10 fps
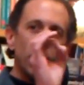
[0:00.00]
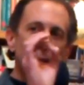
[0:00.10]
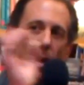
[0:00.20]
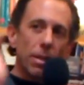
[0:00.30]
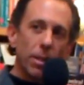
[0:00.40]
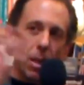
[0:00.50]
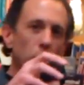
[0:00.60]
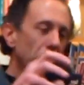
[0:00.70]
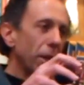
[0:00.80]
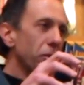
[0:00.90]
that has a
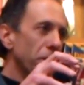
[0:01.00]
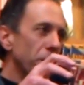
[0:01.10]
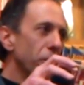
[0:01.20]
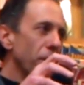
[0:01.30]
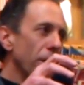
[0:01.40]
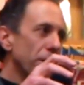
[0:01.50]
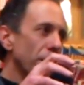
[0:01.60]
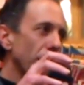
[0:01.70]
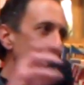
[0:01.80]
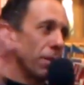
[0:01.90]
couple of extra neutrons
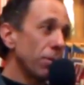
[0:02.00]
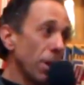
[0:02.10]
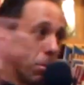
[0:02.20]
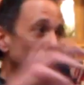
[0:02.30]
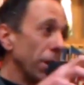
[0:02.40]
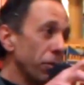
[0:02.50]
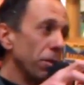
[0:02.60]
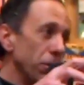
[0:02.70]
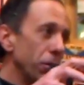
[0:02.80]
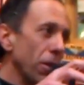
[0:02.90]
on it. And those couple of
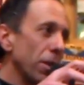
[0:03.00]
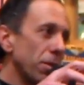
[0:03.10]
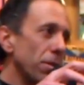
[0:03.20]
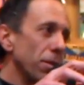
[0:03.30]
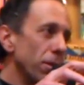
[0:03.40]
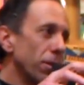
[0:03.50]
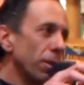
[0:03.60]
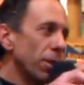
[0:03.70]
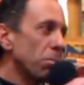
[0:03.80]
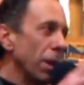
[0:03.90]
extra neutrons in the
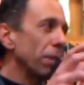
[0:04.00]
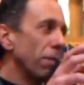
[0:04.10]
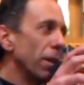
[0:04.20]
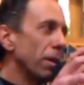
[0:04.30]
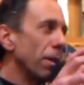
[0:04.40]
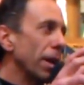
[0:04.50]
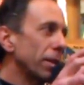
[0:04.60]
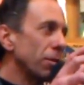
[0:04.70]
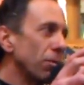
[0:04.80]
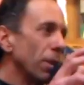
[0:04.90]
nucleus make it
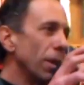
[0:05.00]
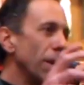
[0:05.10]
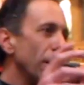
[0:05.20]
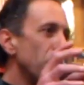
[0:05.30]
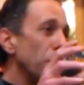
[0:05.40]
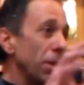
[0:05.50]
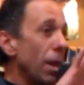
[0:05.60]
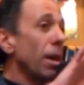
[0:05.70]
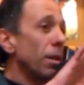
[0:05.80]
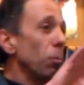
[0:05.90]
radioactive. But
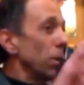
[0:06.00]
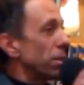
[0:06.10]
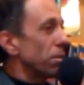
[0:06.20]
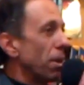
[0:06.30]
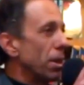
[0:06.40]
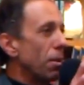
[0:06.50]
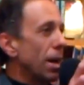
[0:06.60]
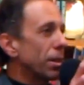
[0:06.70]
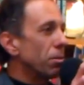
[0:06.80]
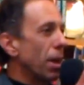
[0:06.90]
then, once it's
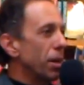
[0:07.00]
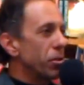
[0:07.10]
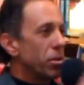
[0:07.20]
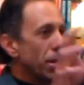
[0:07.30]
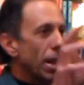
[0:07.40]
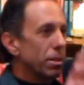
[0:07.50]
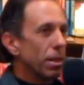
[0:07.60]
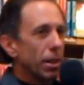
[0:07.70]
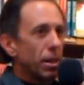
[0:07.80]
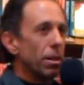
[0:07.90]
radioactive, the hydrogen acts
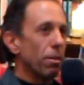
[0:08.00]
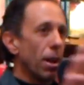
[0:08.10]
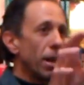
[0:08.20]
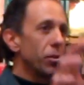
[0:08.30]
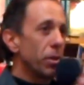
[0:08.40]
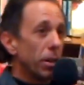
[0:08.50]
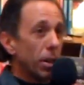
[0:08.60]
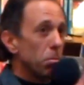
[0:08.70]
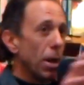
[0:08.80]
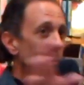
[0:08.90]
like any other hydrogen,
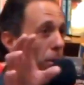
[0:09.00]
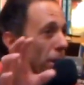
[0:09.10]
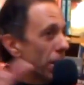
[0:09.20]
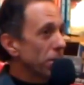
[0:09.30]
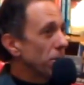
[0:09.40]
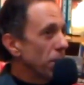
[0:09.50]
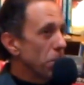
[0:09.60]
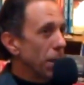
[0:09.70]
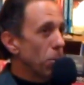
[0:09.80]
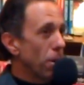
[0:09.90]
can bond with oxygen to
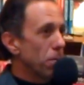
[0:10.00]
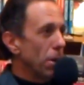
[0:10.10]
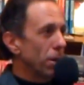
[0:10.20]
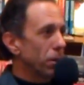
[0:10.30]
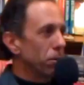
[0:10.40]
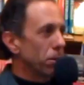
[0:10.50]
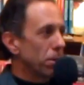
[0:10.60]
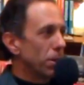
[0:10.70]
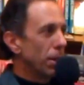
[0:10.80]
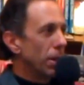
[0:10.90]
make water molecules.
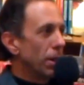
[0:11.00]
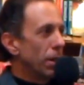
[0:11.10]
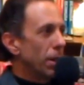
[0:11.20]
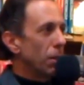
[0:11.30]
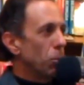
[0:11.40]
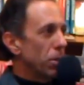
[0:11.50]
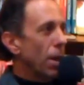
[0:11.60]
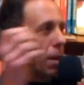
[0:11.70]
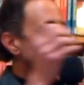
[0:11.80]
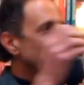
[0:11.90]
And what you
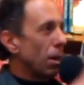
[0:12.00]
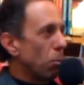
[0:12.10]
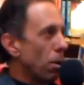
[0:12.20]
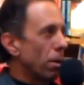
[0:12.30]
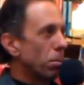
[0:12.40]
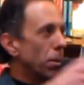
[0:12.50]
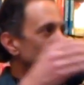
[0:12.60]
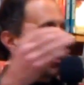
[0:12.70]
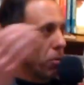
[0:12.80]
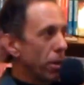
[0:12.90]
have is not water,
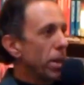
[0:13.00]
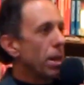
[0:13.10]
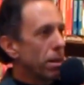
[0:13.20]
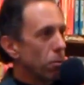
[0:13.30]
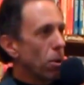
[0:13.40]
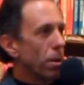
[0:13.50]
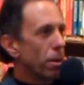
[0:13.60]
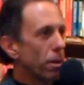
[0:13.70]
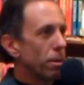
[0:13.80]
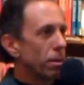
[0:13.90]
but tritiated water.
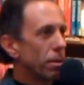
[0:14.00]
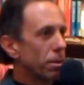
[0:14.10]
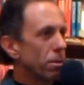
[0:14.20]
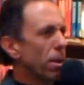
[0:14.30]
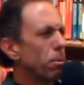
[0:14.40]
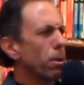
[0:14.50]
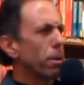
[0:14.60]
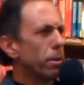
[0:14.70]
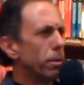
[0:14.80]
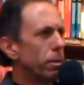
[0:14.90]
It's a great
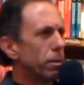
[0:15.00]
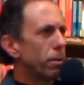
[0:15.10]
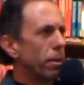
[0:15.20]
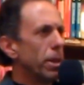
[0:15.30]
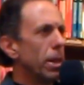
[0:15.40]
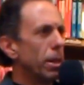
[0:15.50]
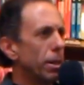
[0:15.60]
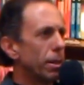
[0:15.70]
word, tritiated.